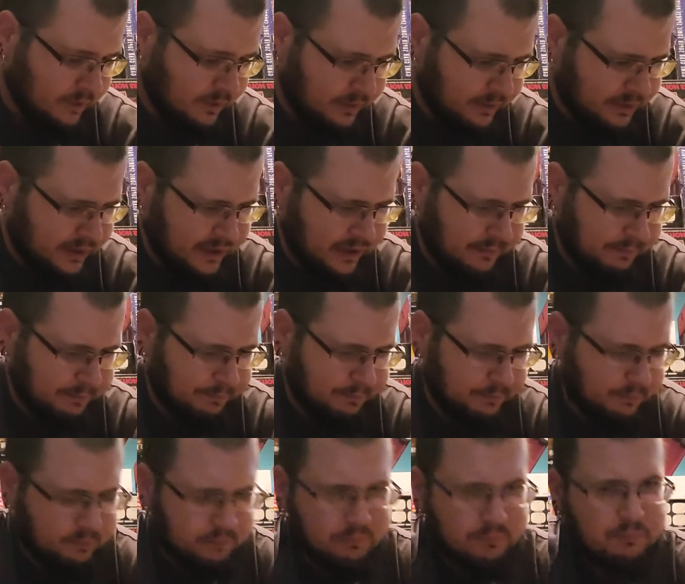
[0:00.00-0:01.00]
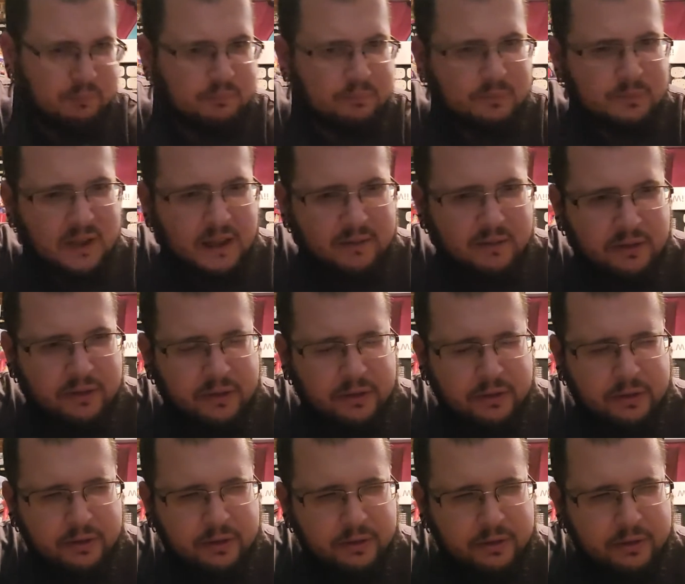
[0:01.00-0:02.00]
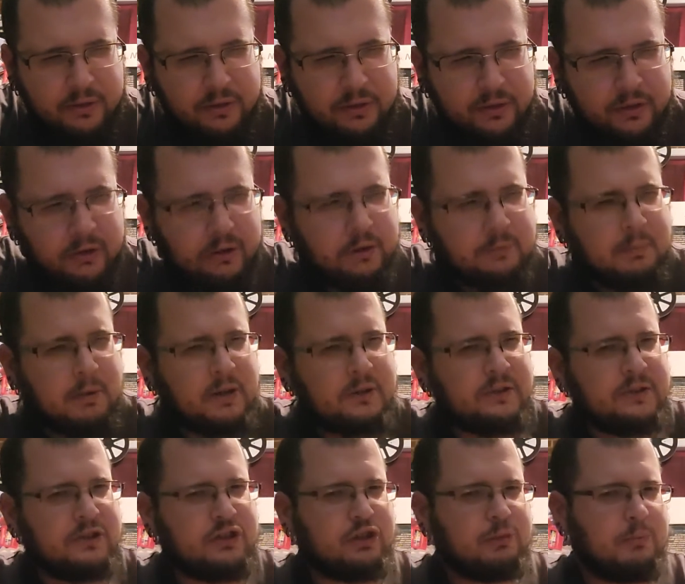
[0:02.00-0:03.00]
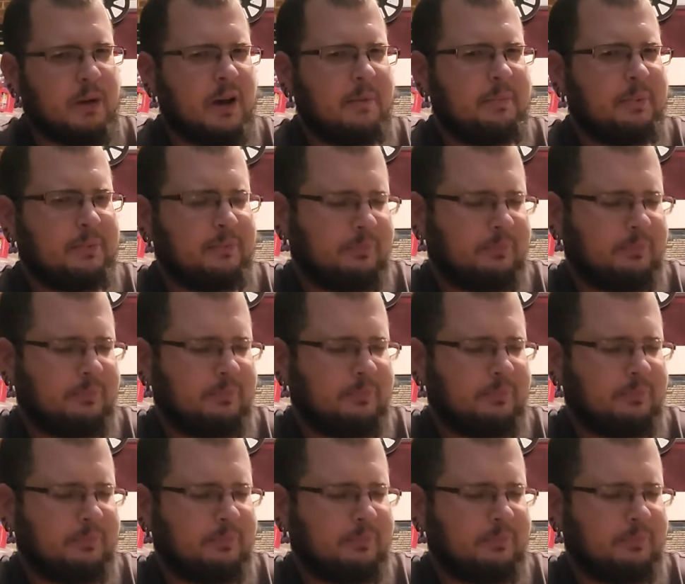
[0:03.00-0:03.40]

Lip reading: Looks like a kind of a third-person shmup.